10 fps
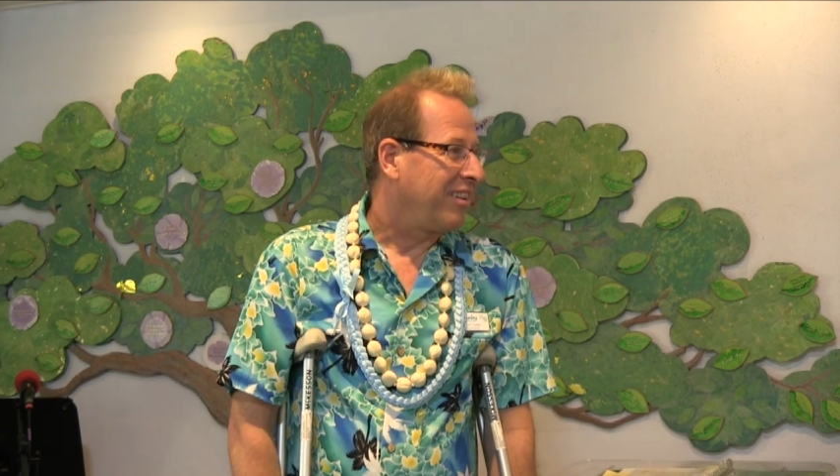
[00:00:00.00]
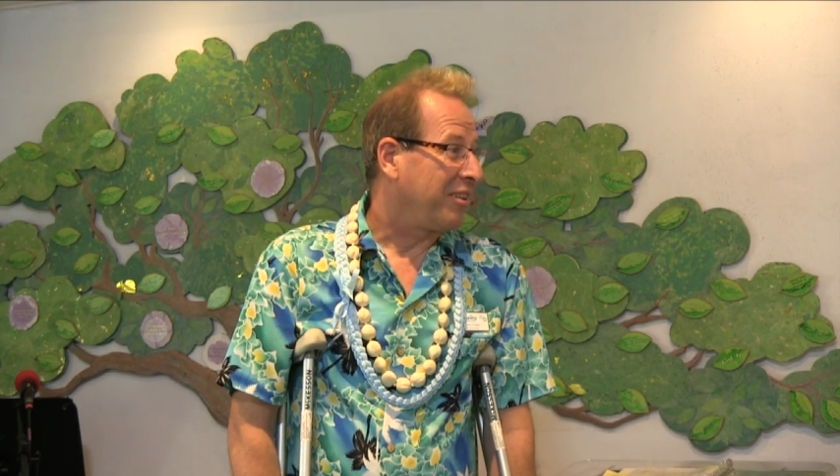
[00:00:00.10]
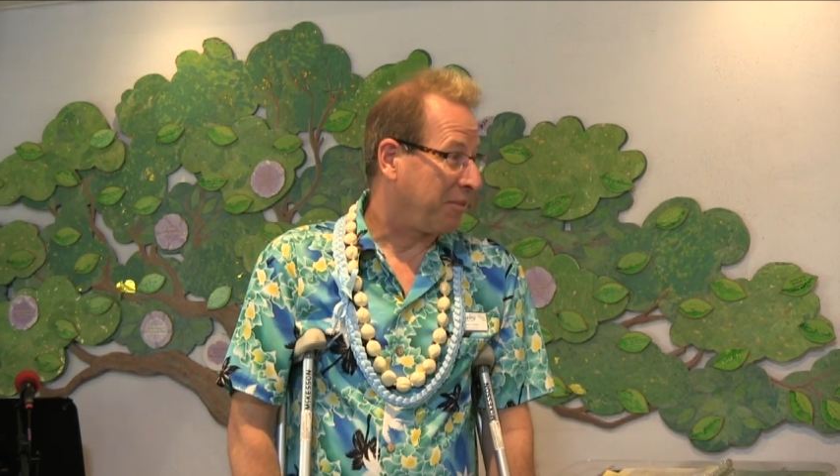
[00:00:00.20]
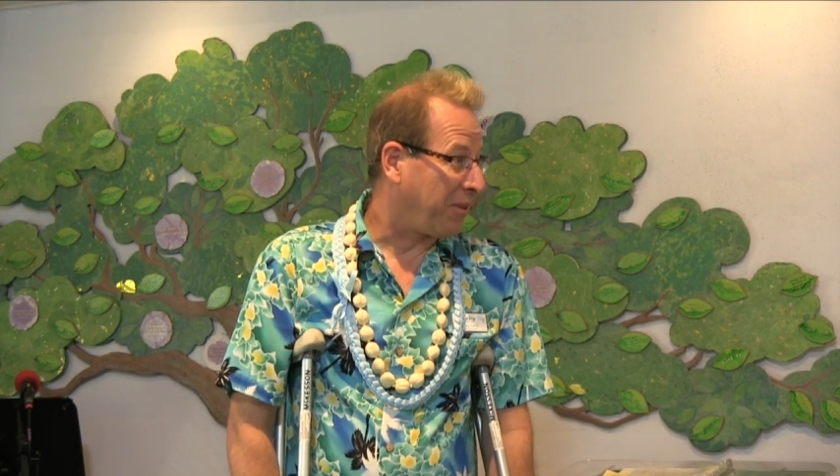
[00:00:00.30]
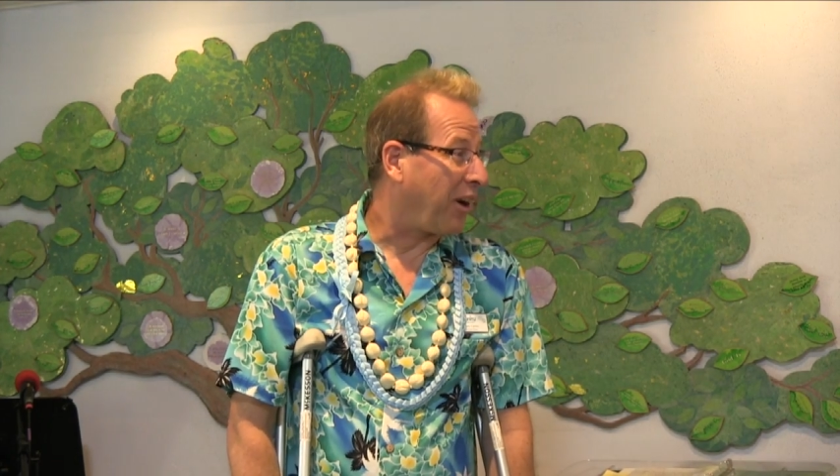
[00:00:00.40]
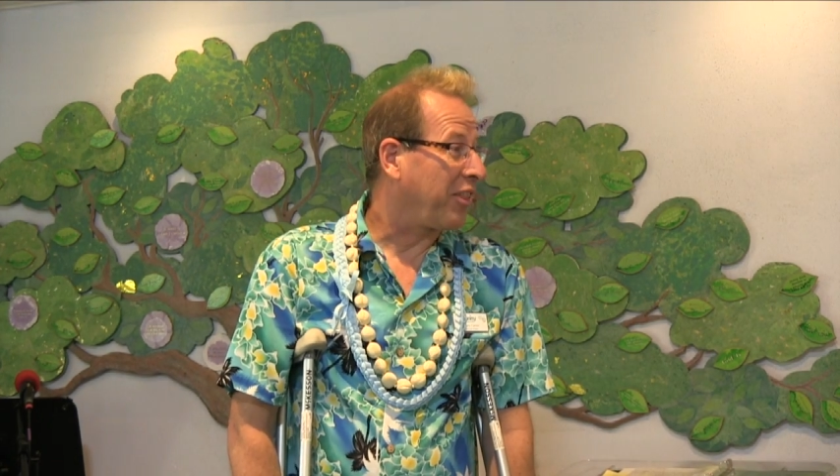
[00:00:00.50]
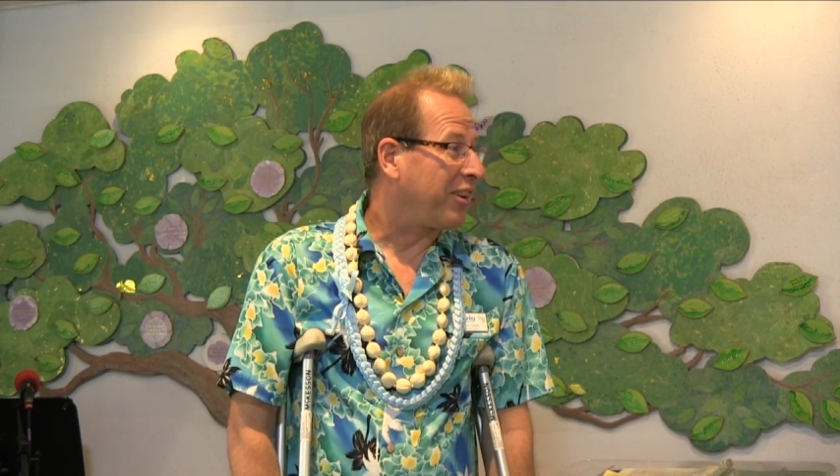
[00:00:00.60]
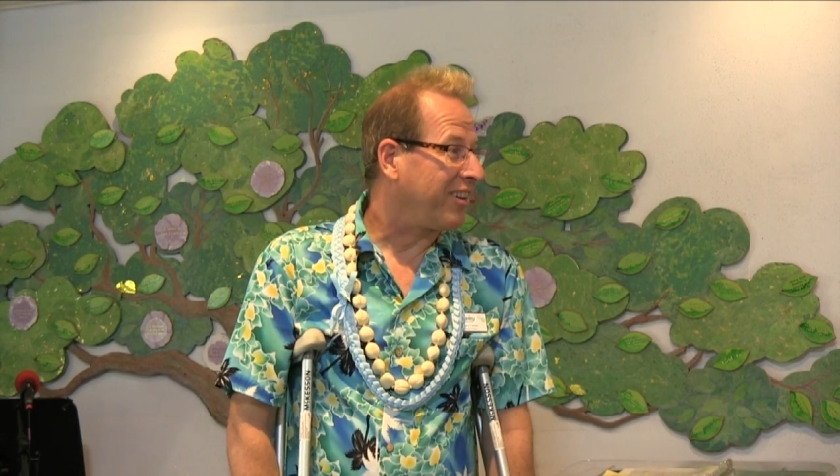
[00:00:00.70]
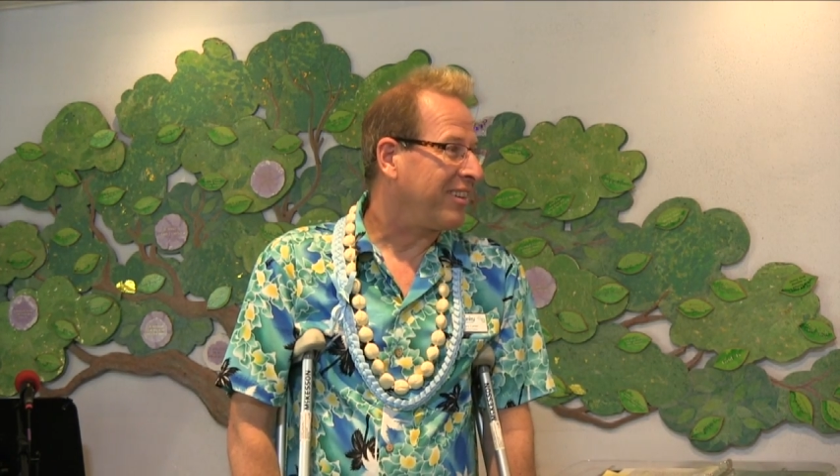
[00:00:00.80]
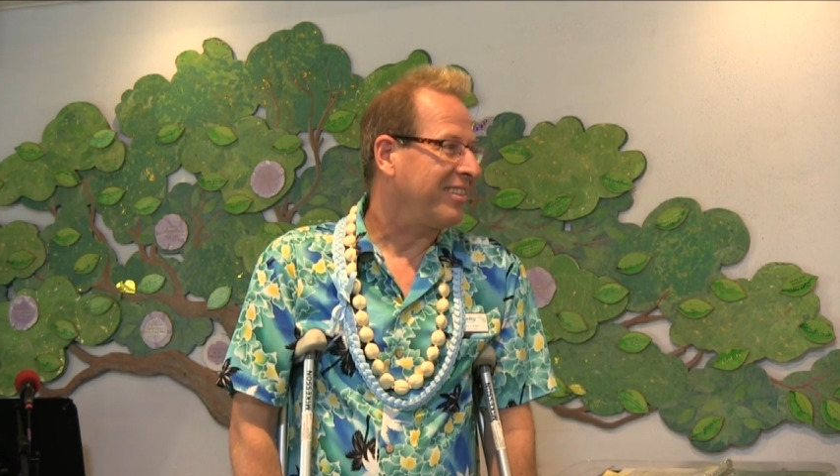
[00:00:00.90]
your
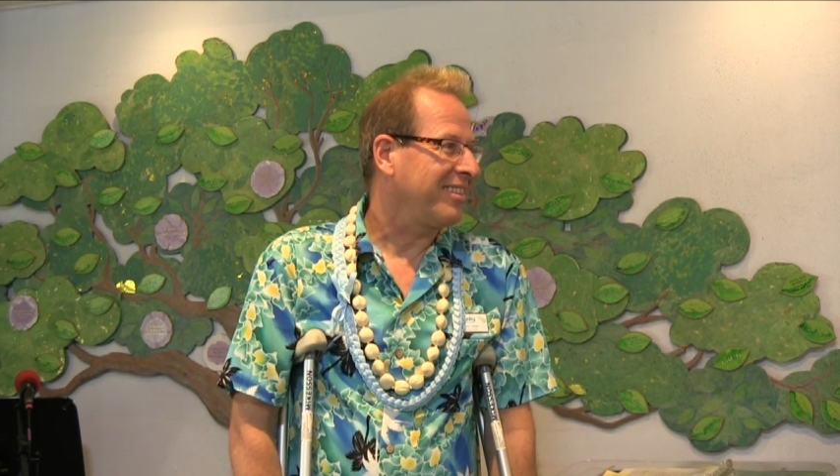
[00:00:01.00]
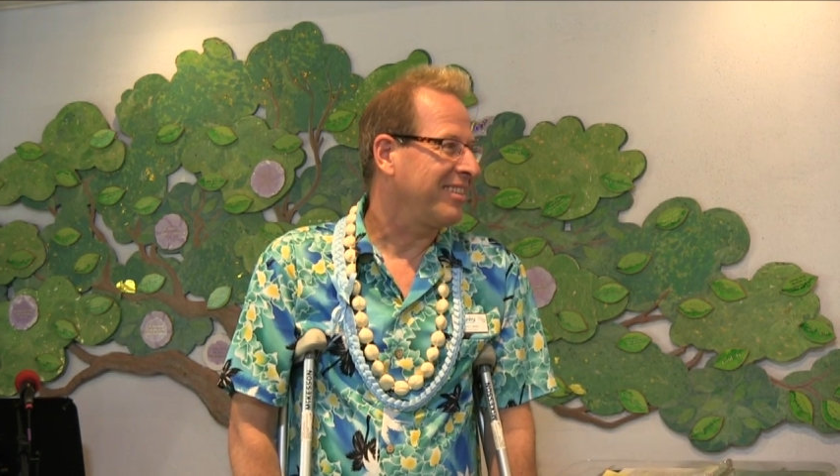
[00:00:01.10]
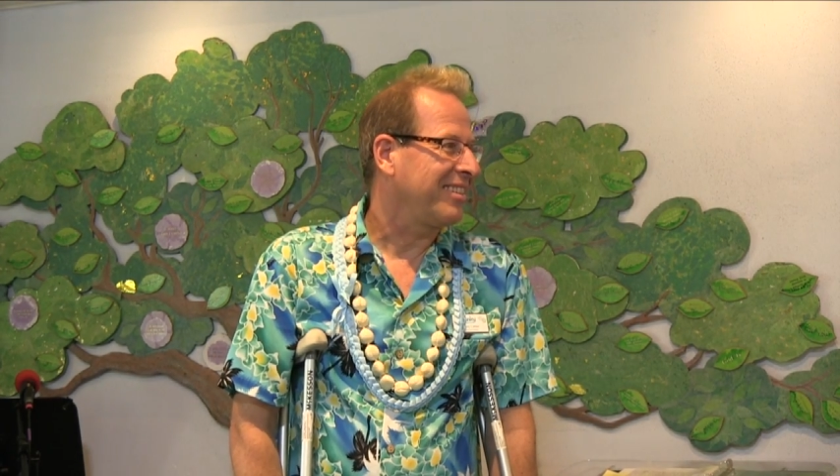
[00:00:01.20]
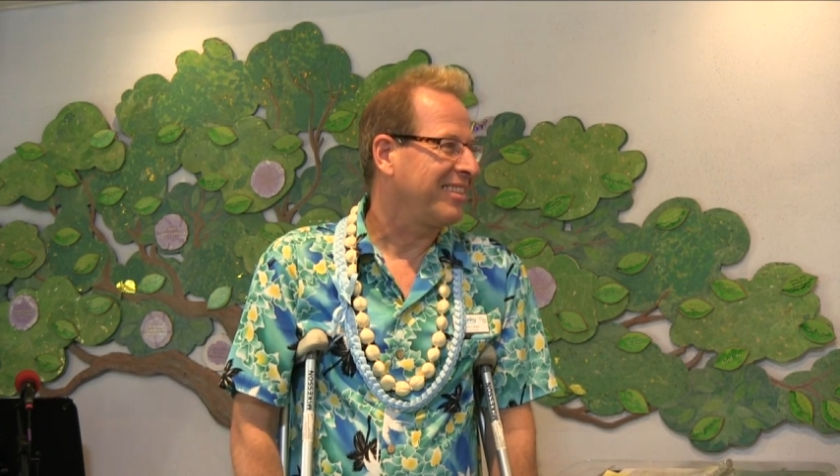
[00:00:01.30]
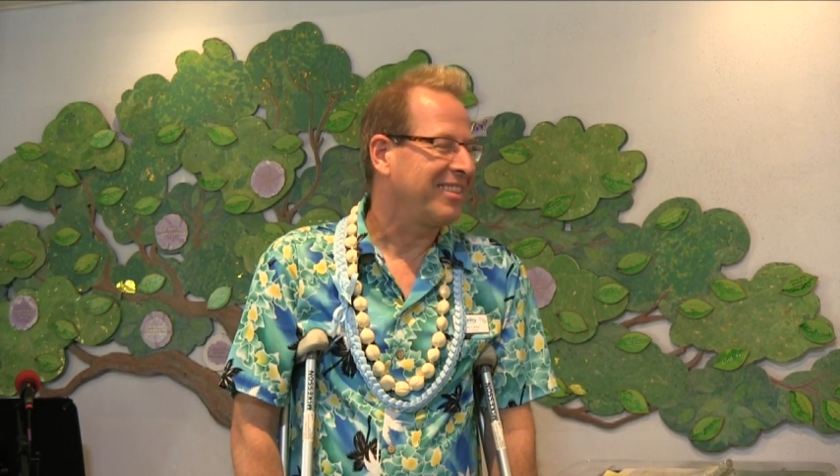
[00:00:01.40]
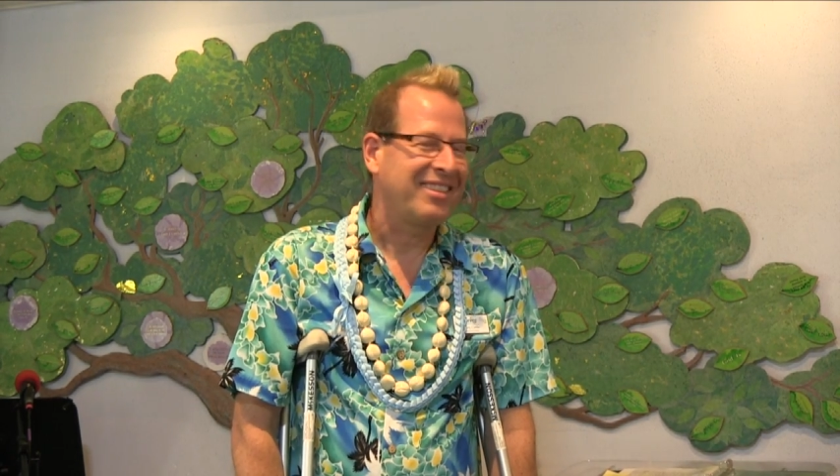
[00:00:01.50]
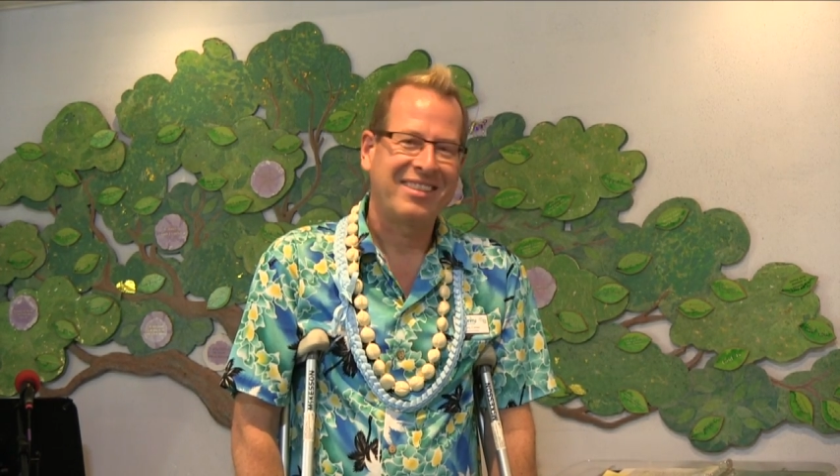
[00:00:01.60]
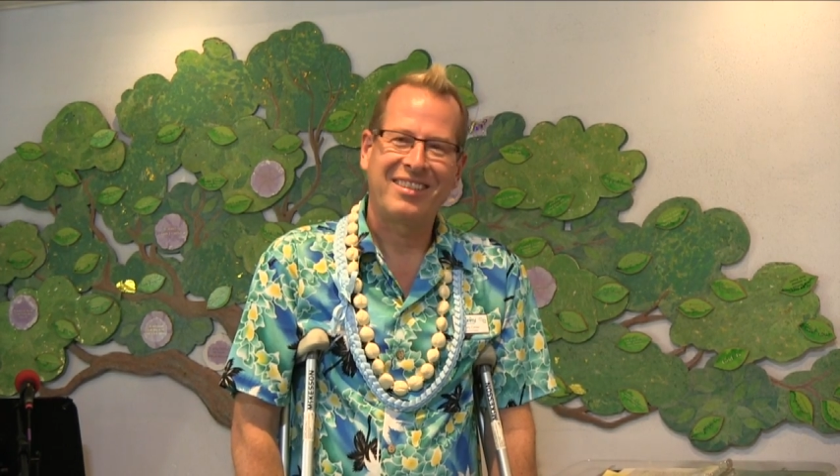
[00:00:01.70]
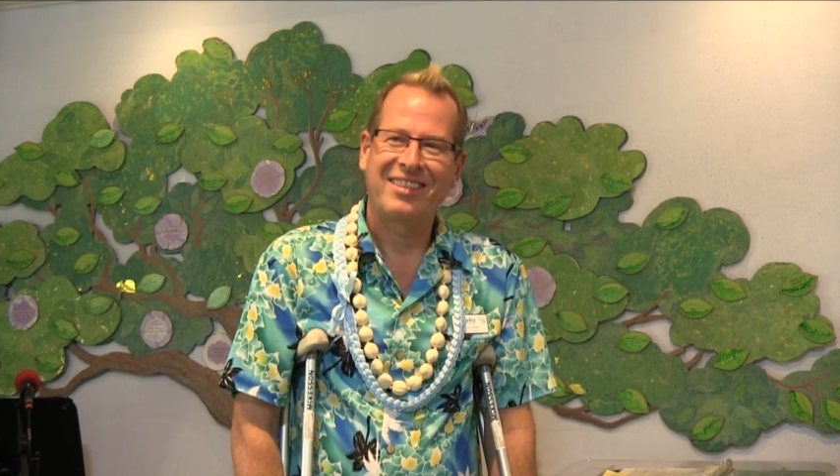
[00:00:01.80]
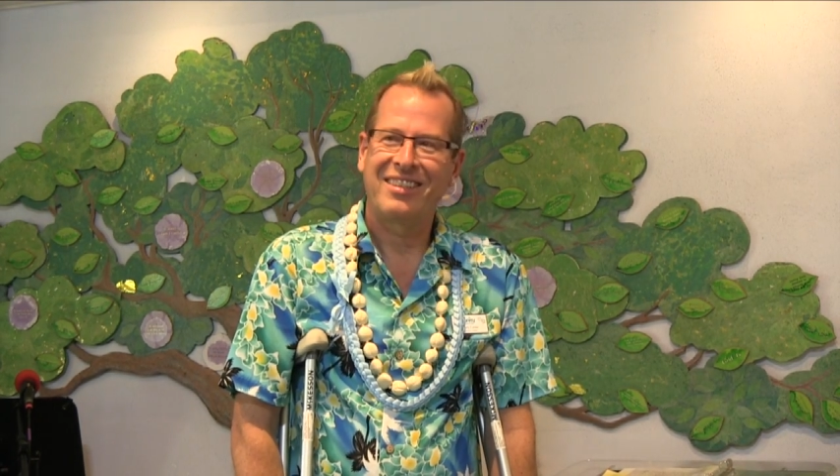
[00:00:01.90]
father,
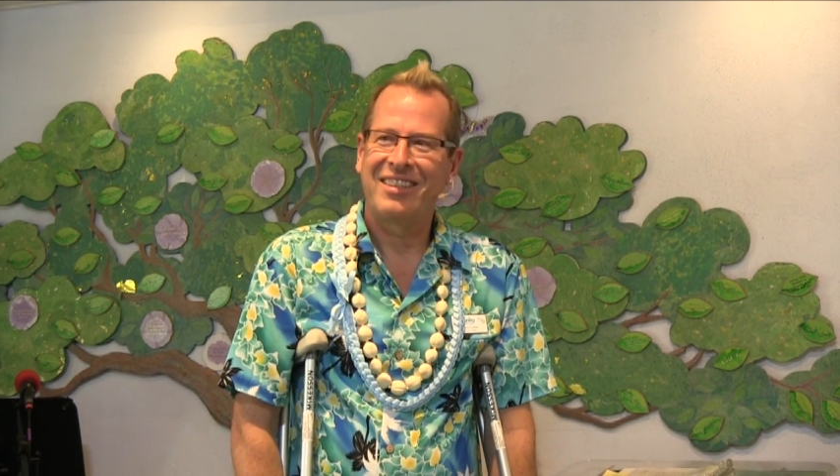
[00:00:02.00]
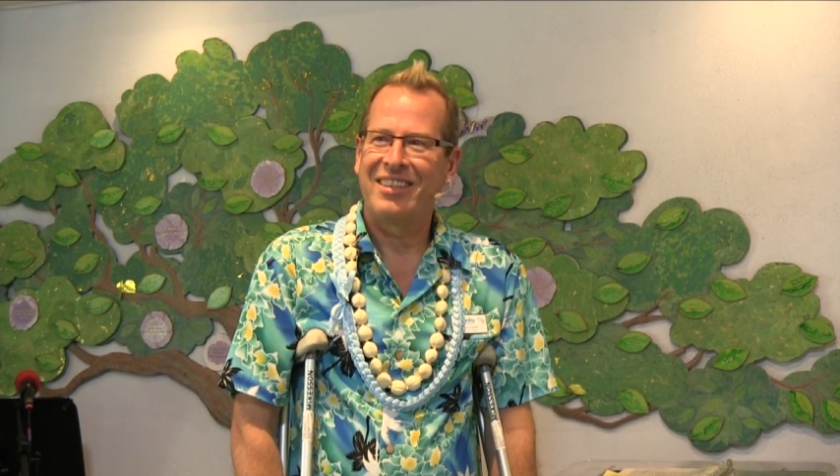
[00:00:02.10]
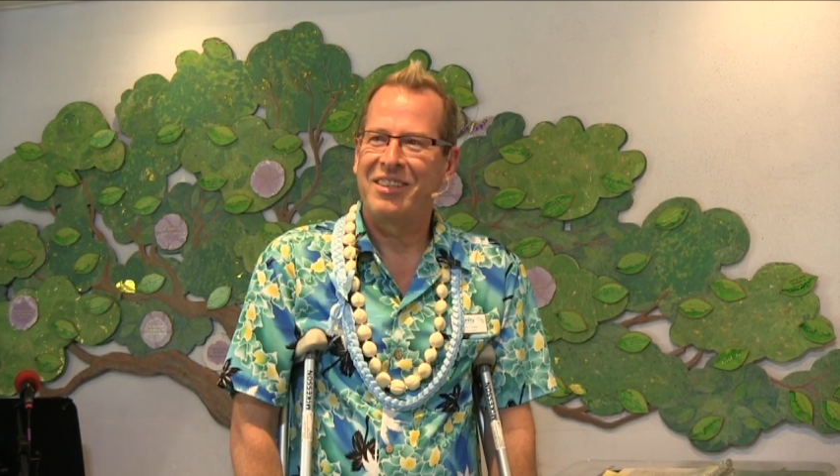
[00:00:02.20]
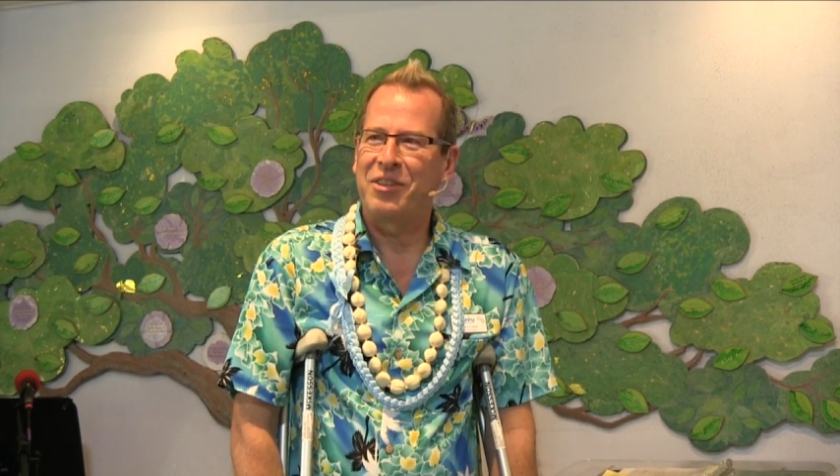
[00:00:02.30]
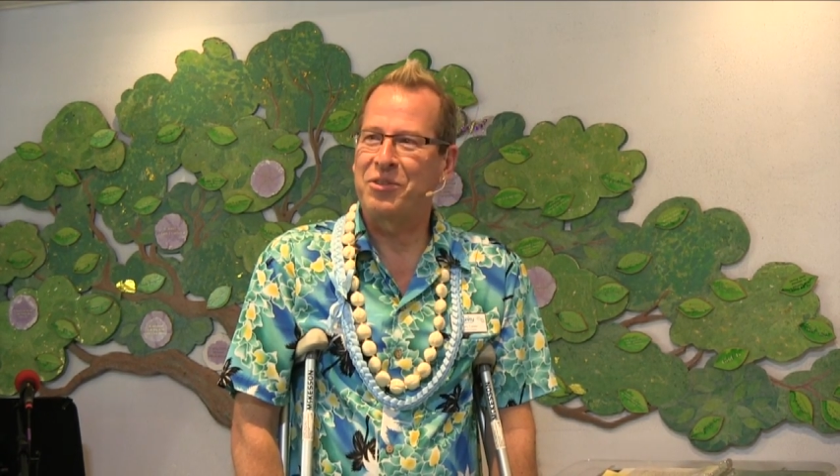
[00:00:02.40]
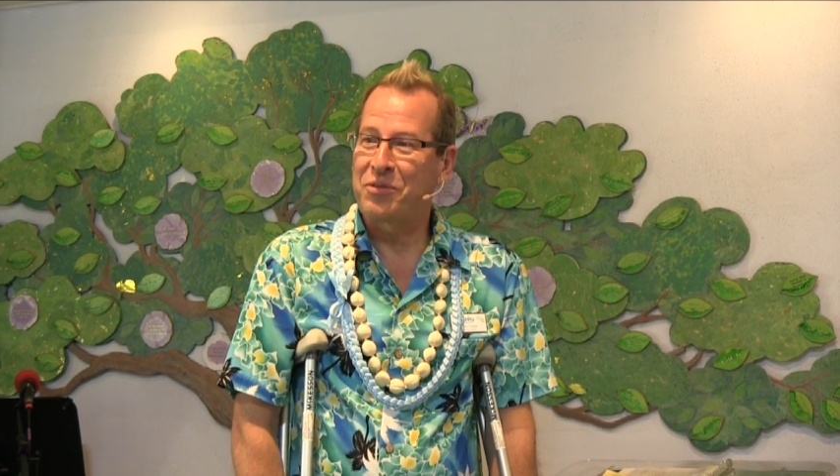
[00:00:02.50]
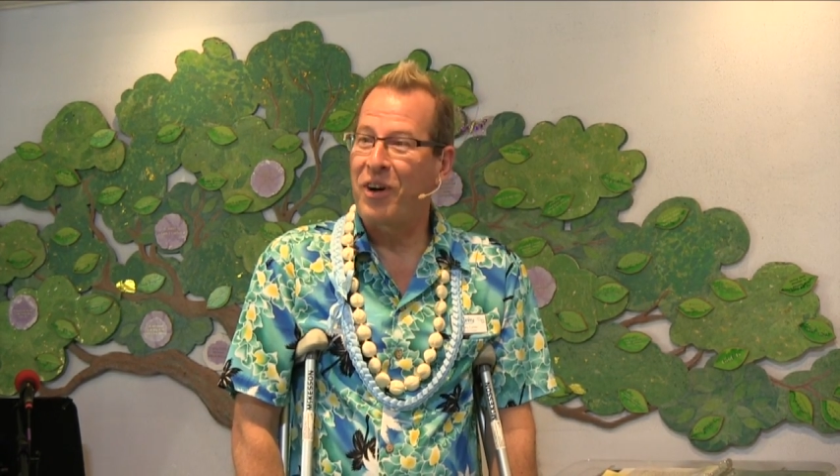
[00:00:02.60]
those